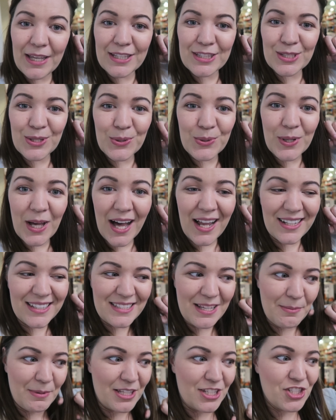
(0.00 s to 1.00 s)
It's called Gala
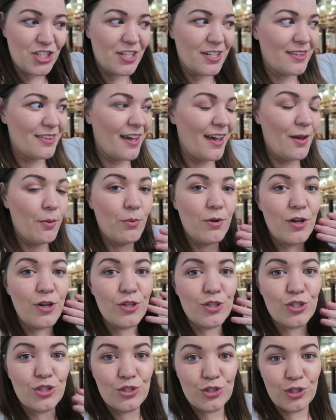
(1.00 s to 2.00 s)
Demolition. They
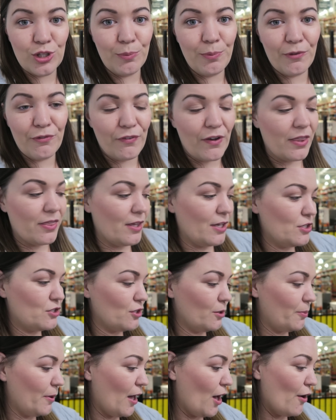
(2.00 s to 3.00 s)
were super friendly,
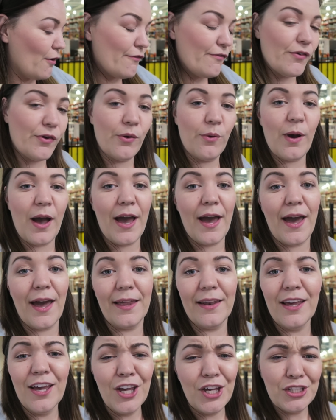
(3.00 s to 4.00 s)
super helpful,
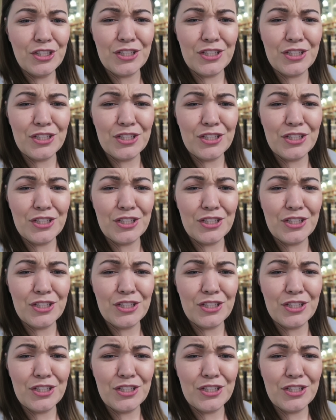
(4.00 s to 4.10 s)
and